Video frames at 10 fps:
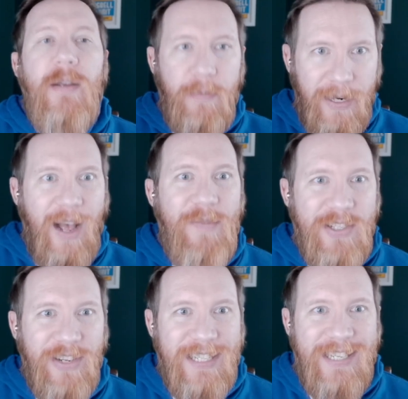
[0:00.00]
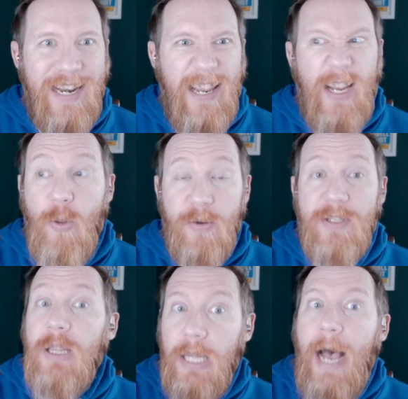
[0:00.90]
But obviously in San Diego, there's a
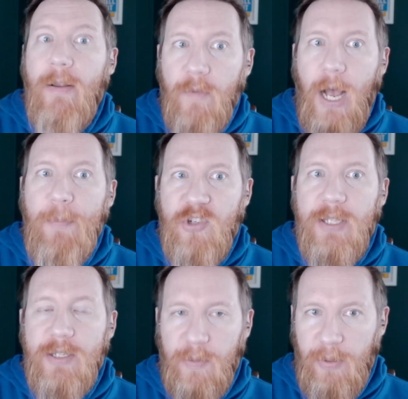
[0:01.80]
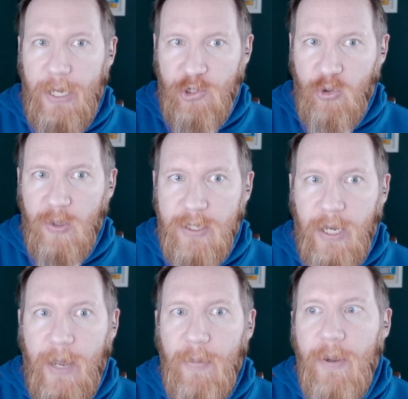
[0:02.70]
lot of options to play
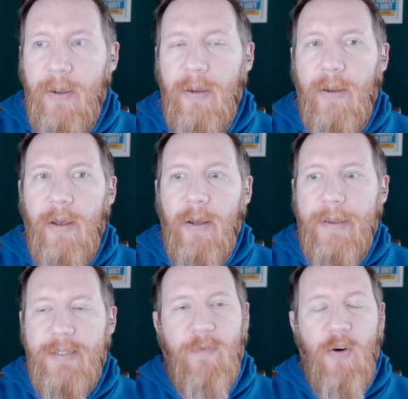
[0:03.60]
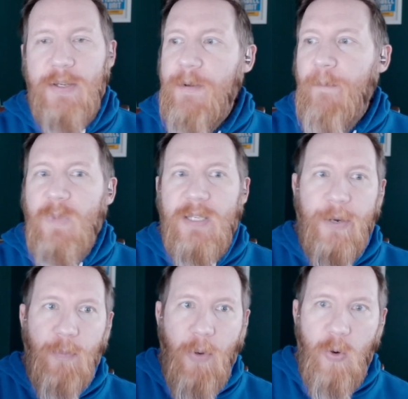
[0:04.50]
shortstop as far as
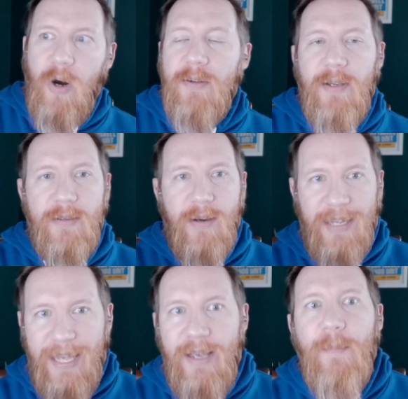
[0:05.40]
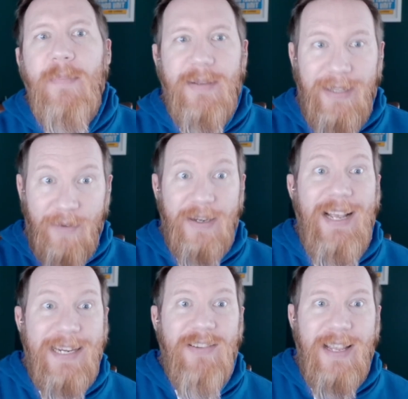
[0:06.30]
Xander Bogaerts, Hyesung Kim, different
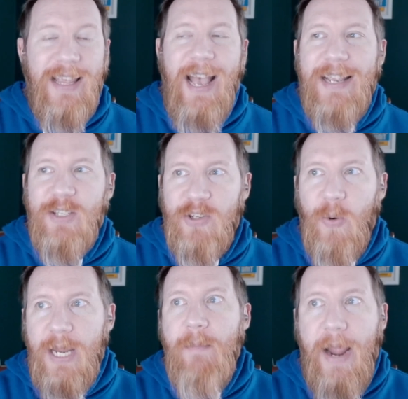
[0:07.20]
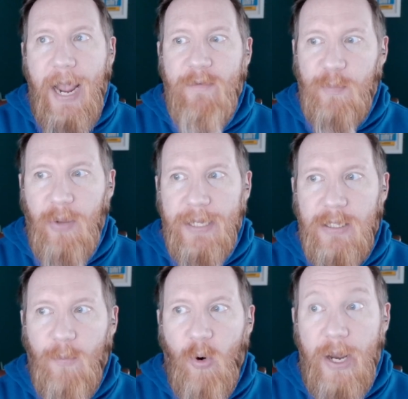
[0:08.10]
guys like that. And so he may have to play
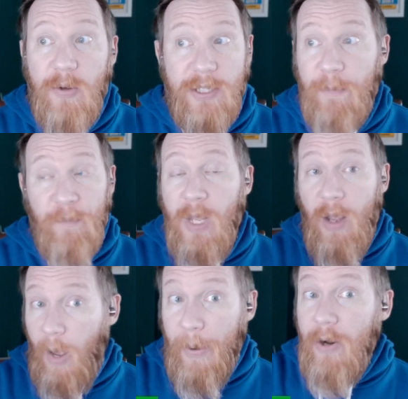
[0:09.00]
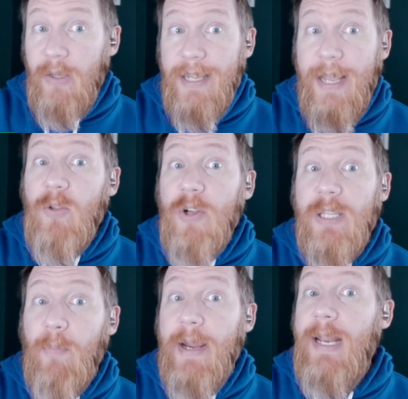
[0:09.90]
somewhere else. And apparently they looked
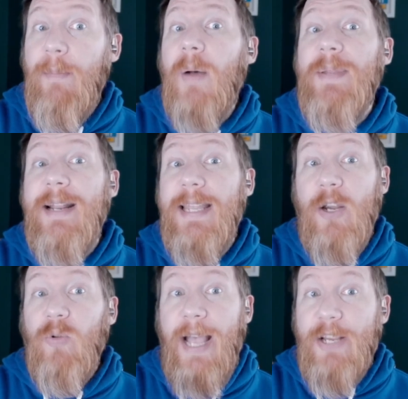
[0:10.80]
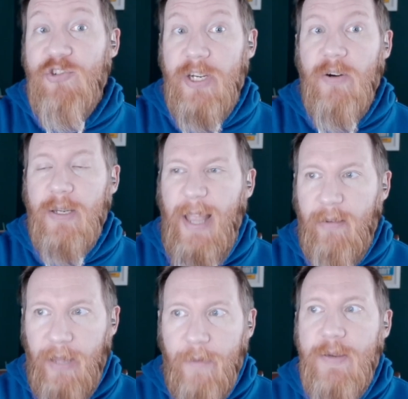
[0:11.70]
at bringing him up the end of the year last year and they
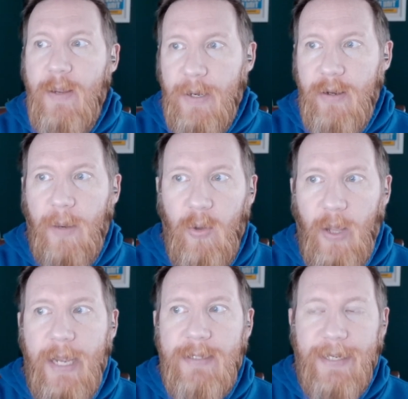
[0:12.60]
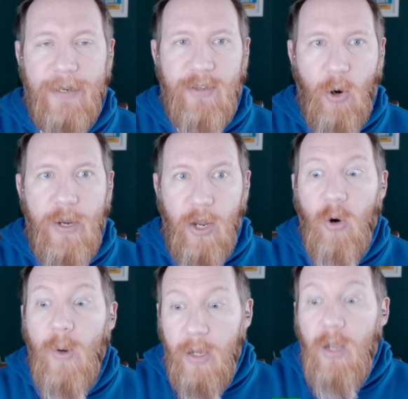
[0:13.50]
left him in Double-A San
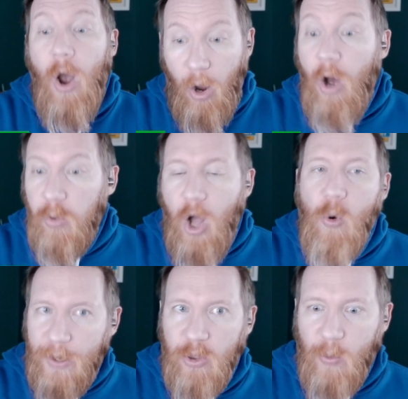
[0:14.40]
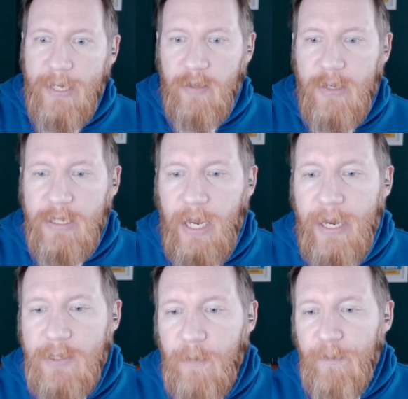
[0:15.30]
Antonio along with the rest of these
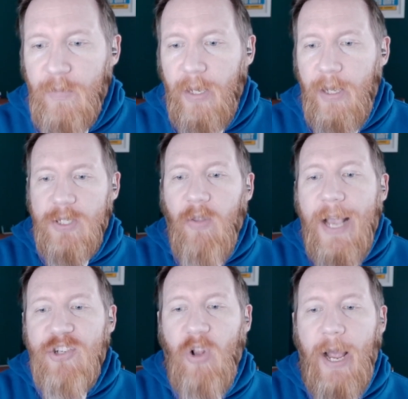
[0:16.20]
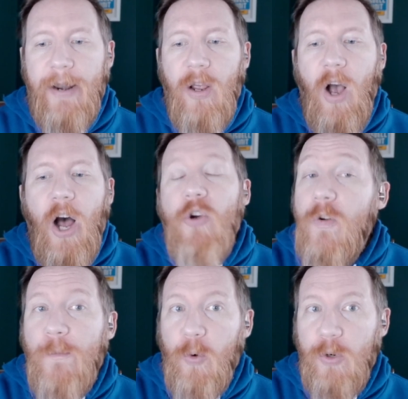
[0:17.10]
guys. Slash line,
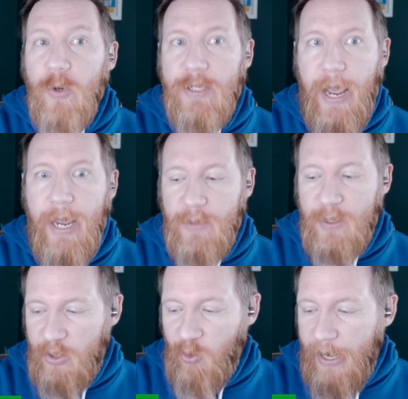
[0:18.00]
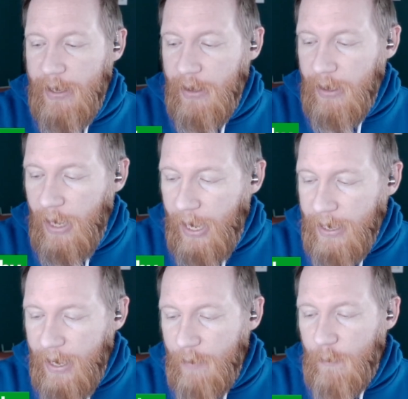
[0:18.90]
114 games between
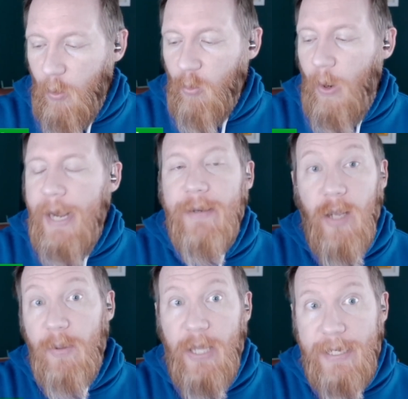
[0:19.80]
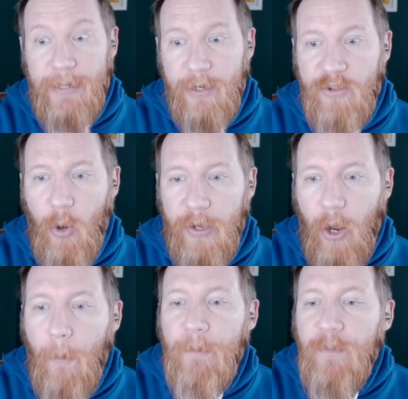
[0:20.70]
High-A Fort Wayne and Double-A San
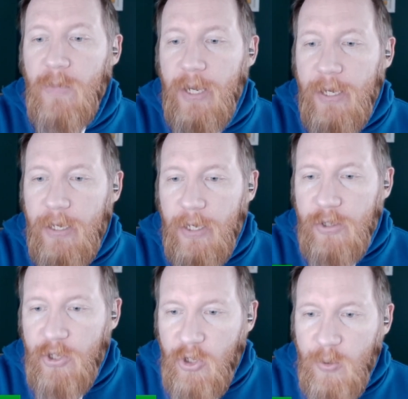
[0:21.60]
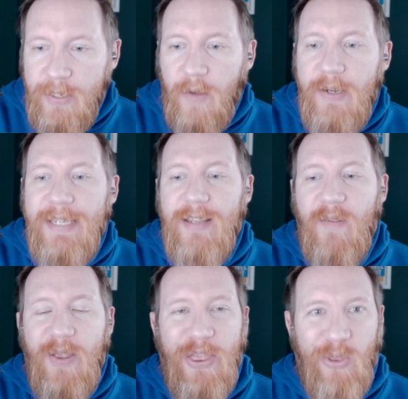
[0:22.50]
Antonio.
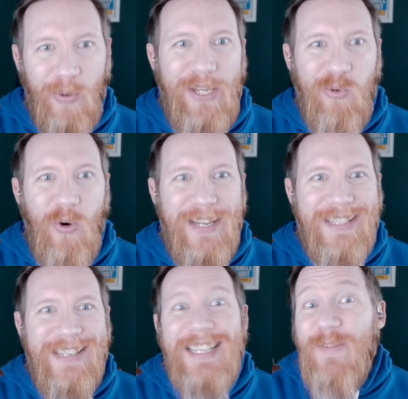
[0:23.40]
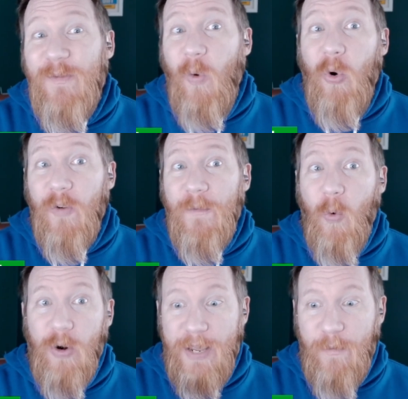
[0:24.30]
277, 326,
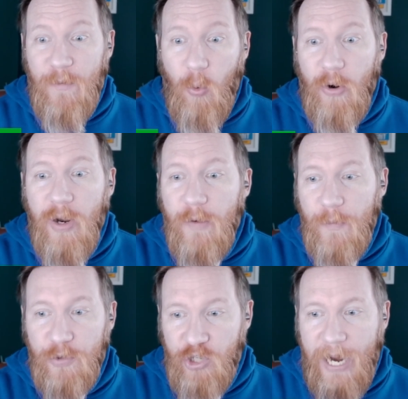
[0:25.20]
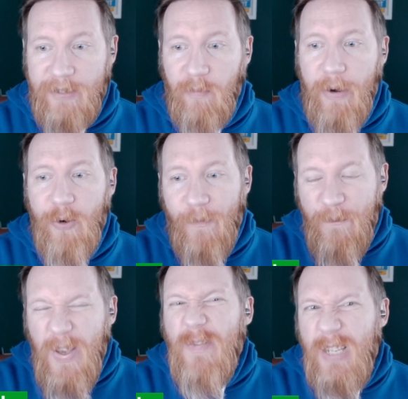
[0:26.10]
444 for Jackson Merrill.
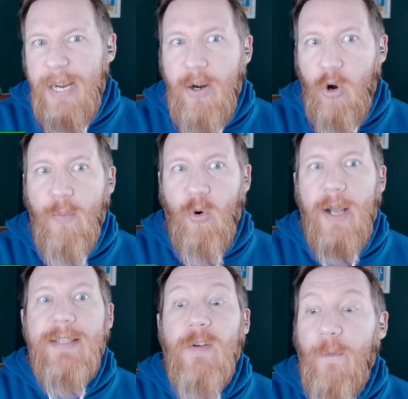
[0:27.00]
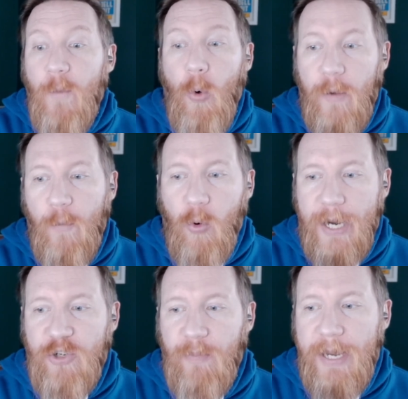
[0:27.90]
15 home runs, 44
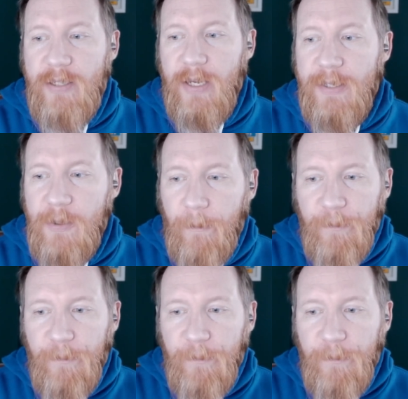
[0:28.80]
extra base hits,